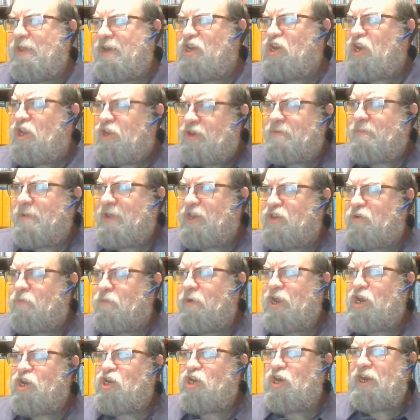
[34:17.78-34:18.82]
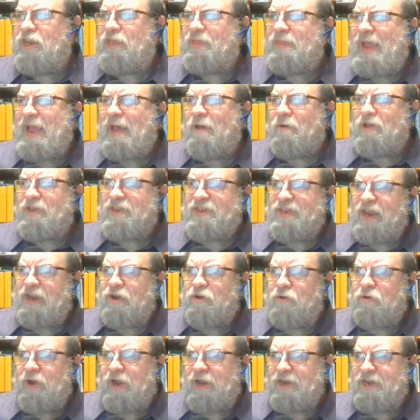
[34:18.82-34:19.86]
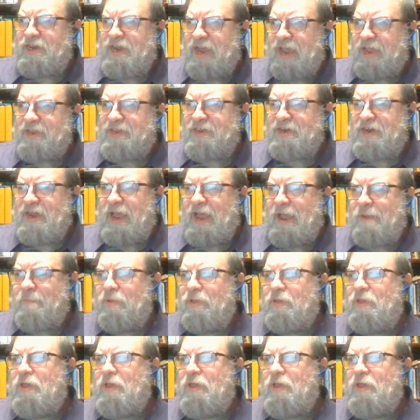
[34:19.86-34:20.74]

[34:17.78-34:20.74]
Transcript: just means region in the Alexandrian text type.